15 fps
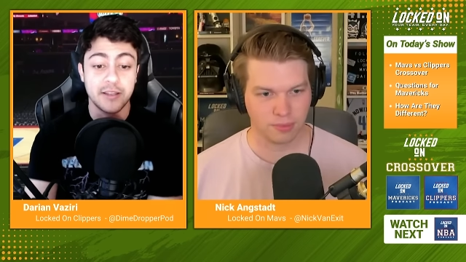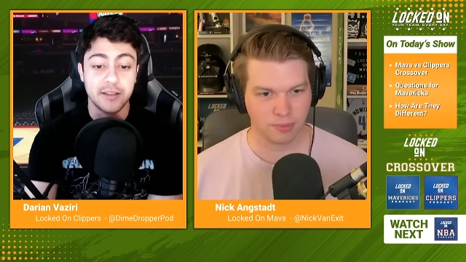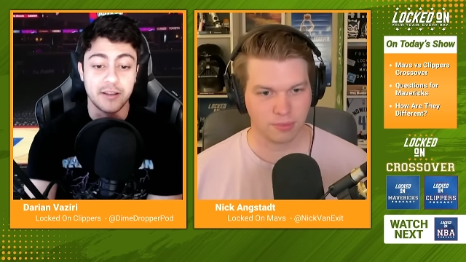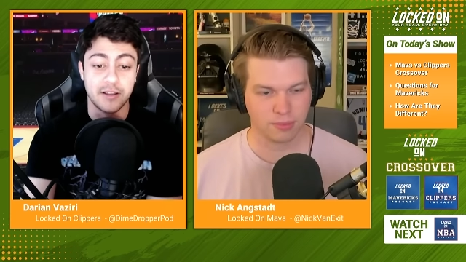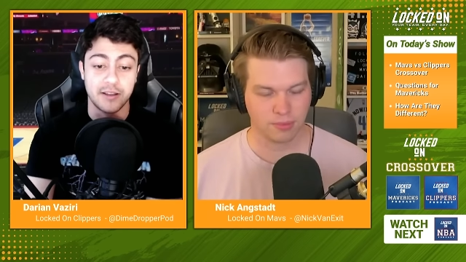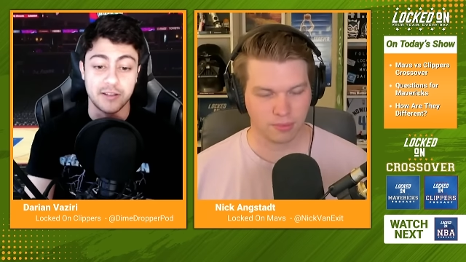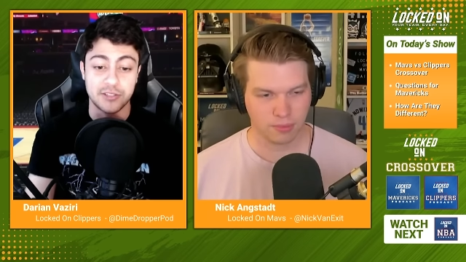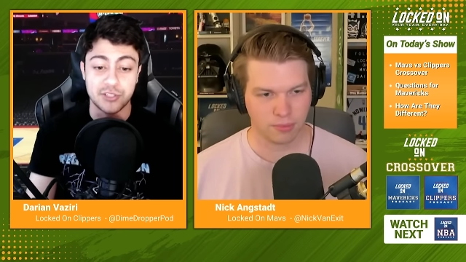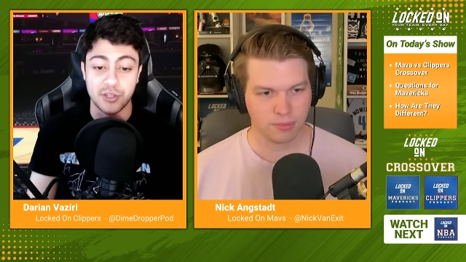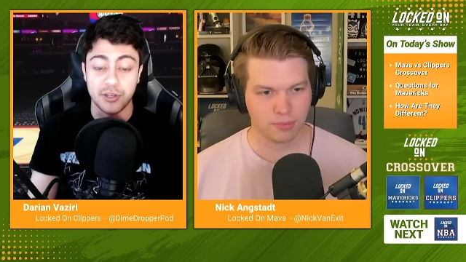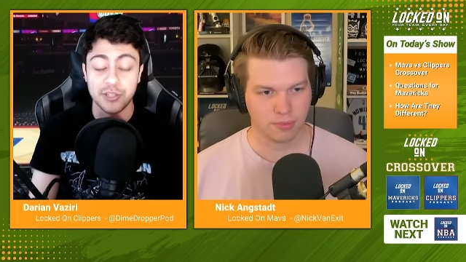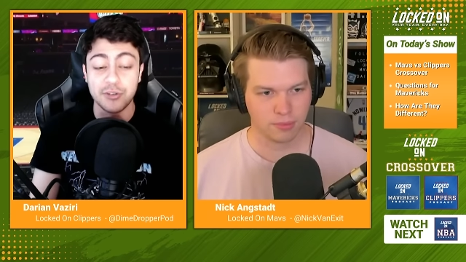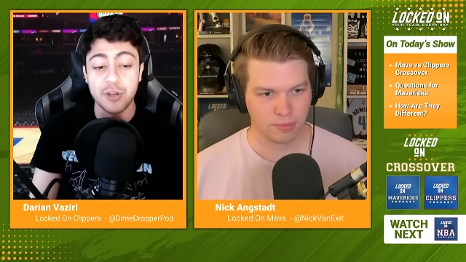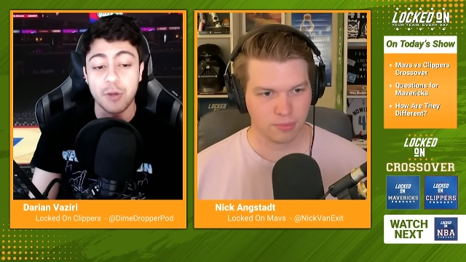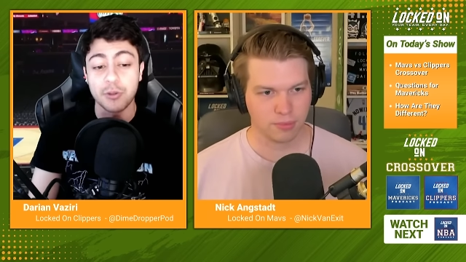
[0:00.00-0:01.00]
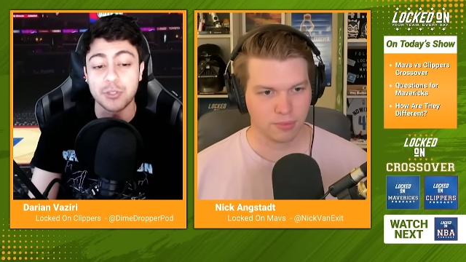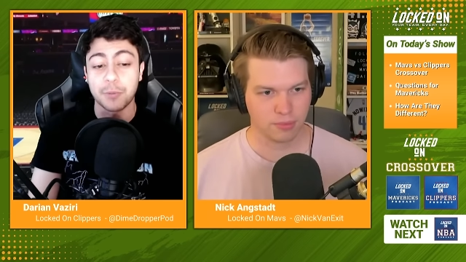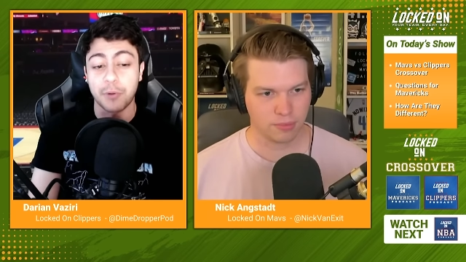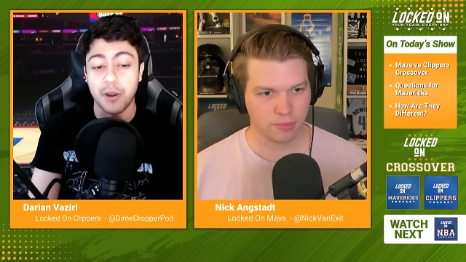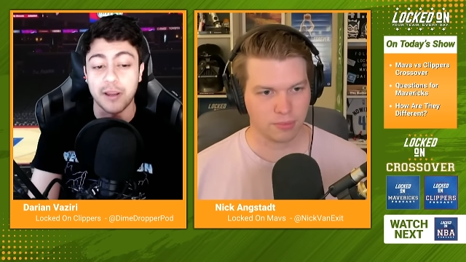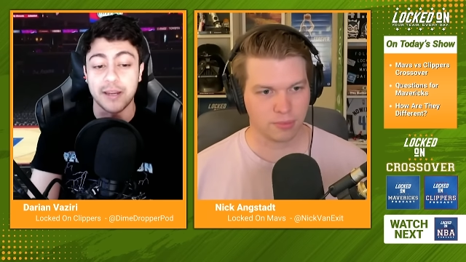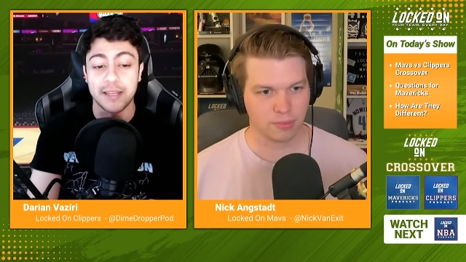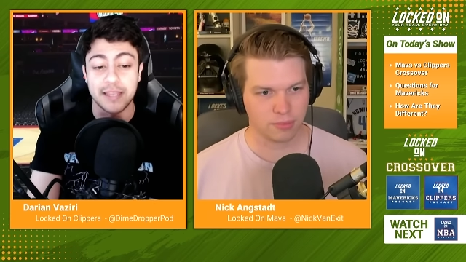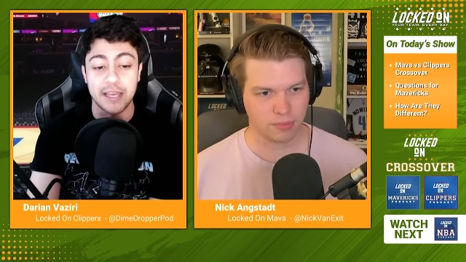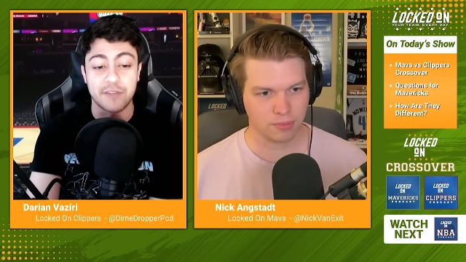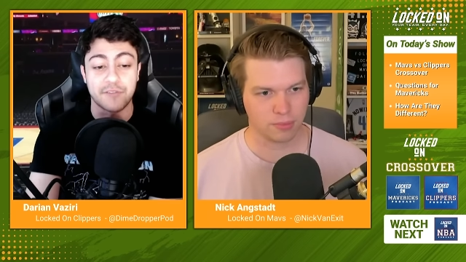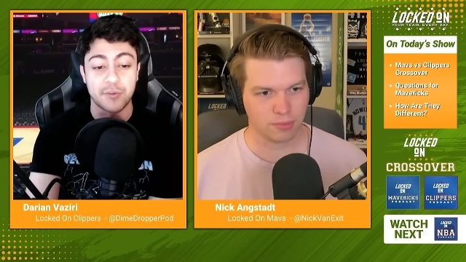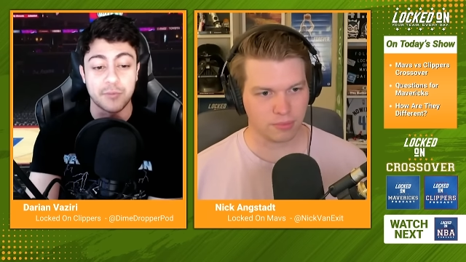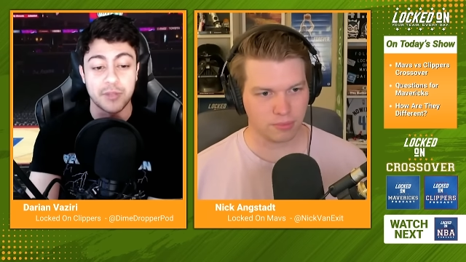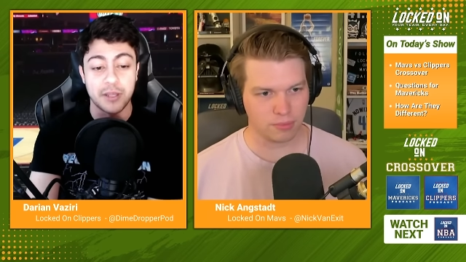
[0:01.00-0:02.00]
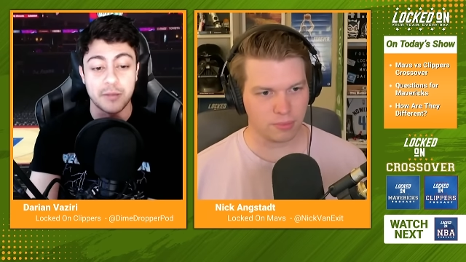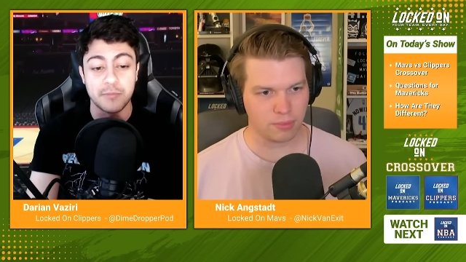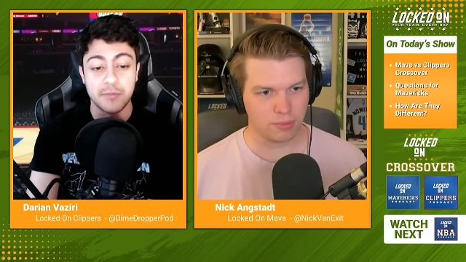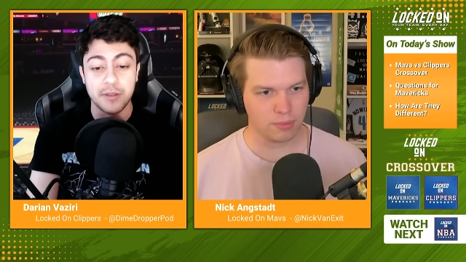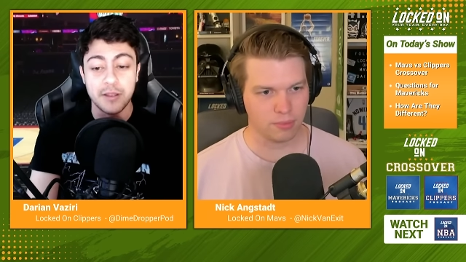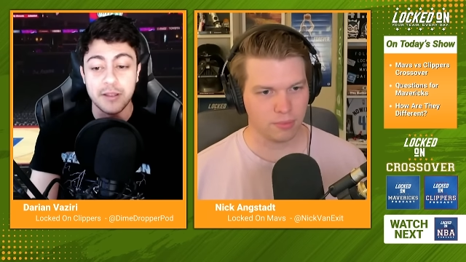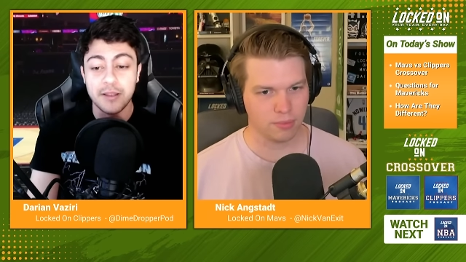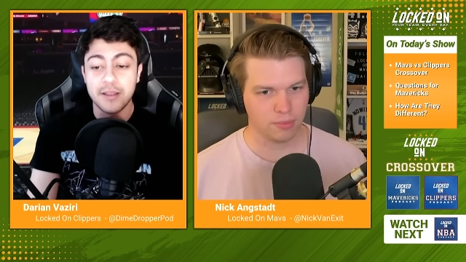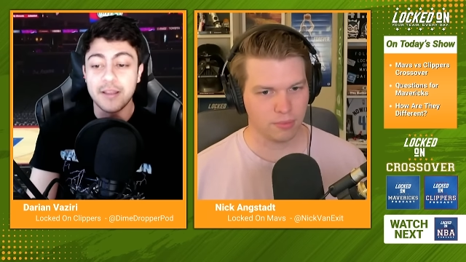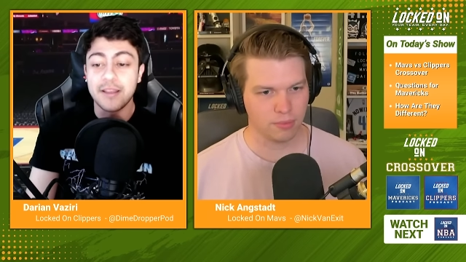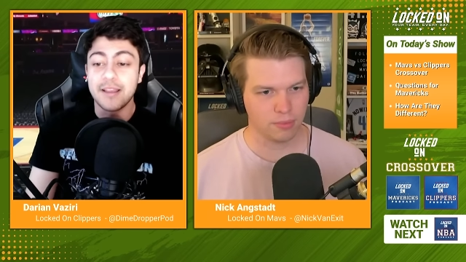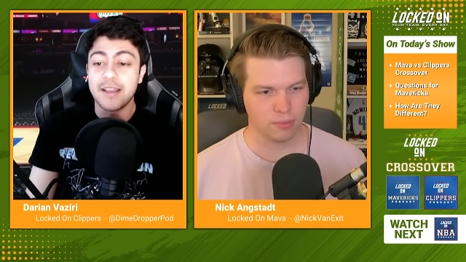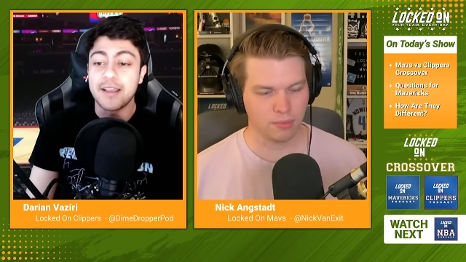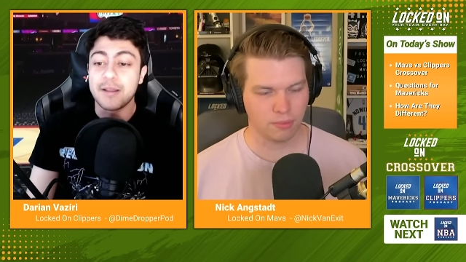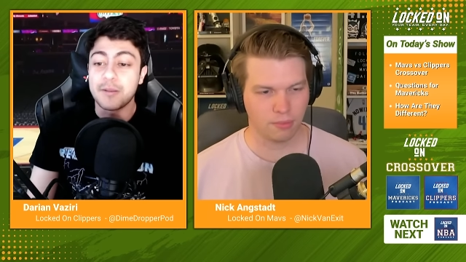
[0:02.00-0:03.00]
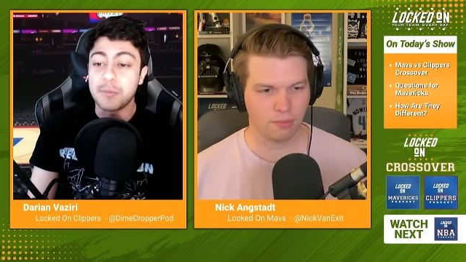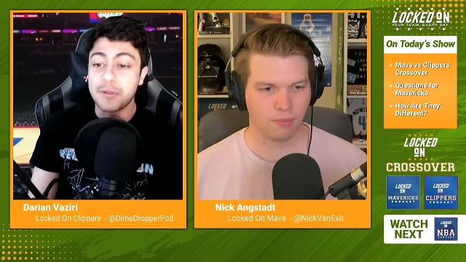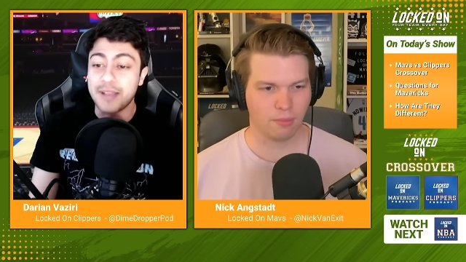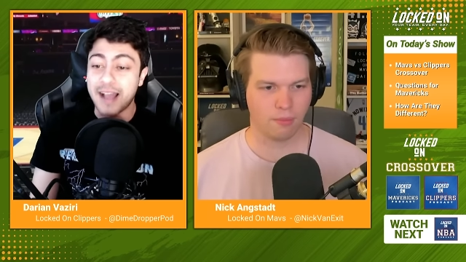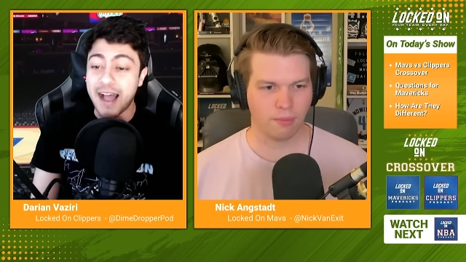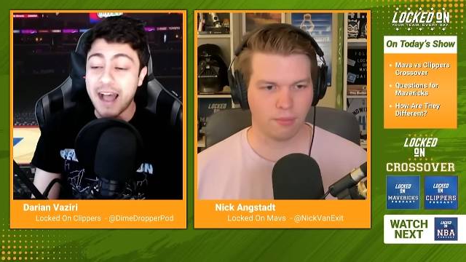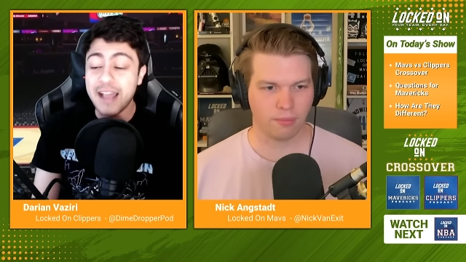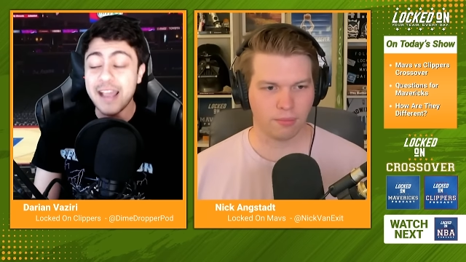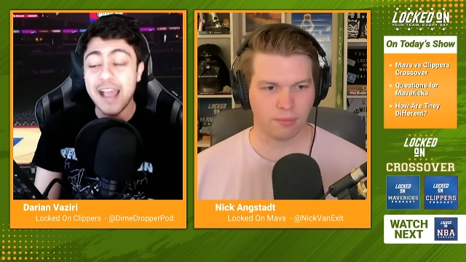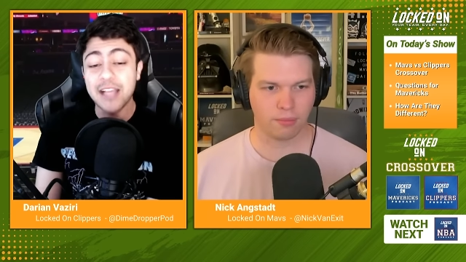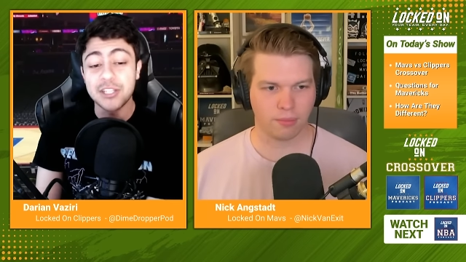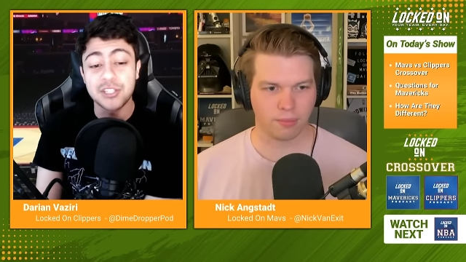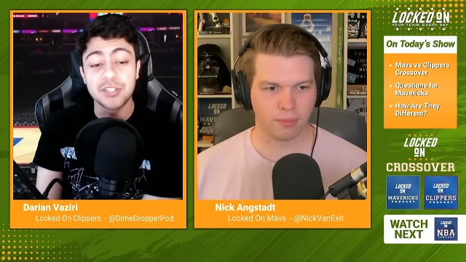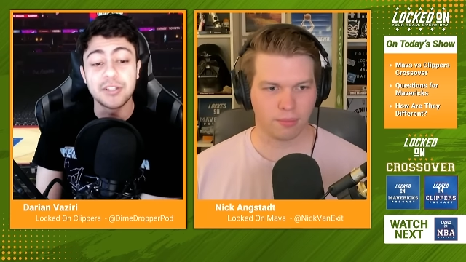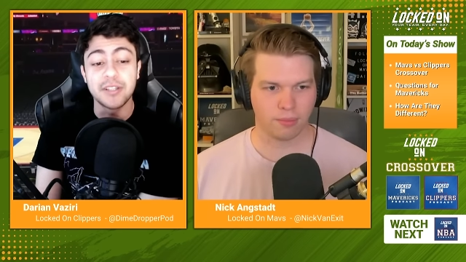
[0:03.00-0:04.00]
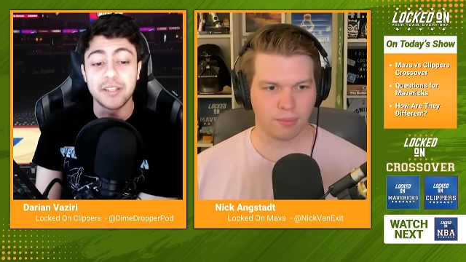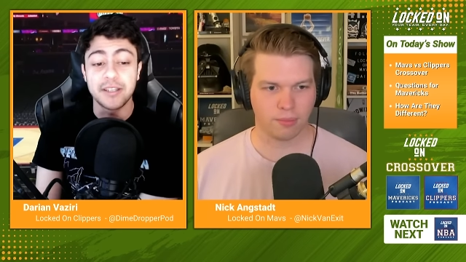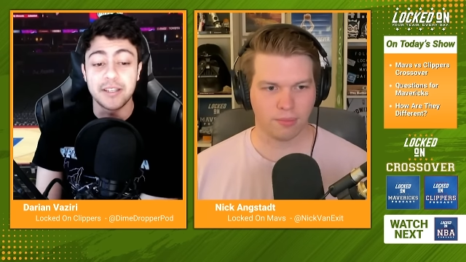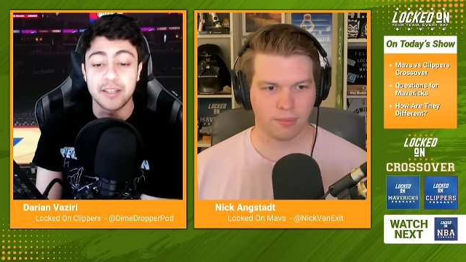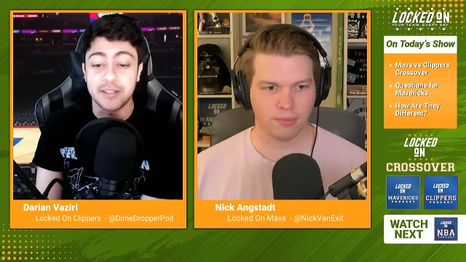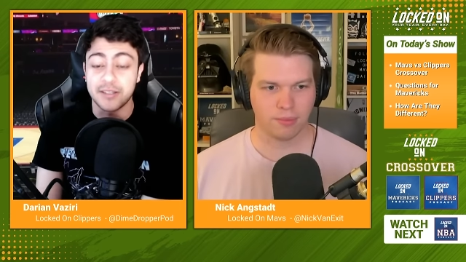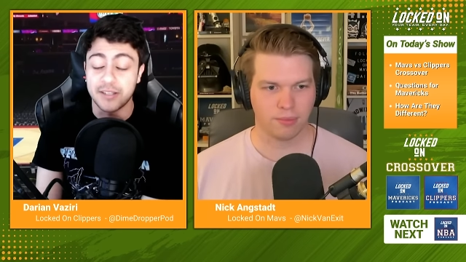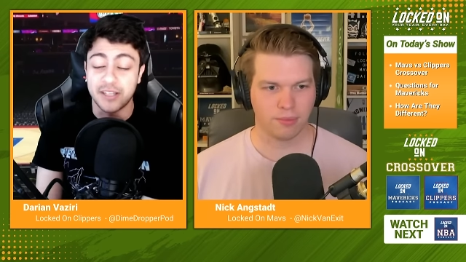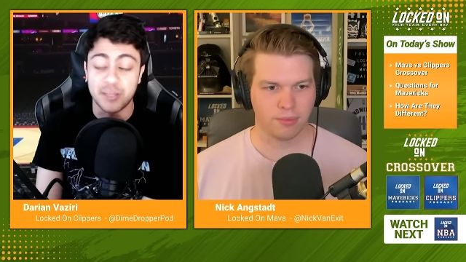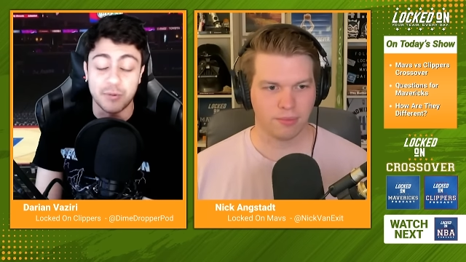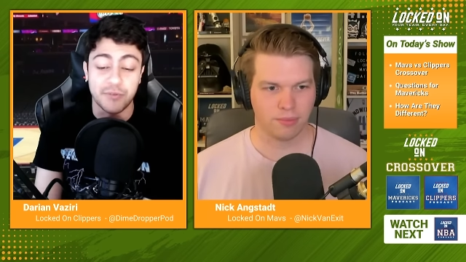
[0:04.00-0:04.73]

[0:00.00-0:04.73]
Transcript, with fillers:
Speaker 1: Uh, so you know what you're probably going to get from them. I actually, and the Clipper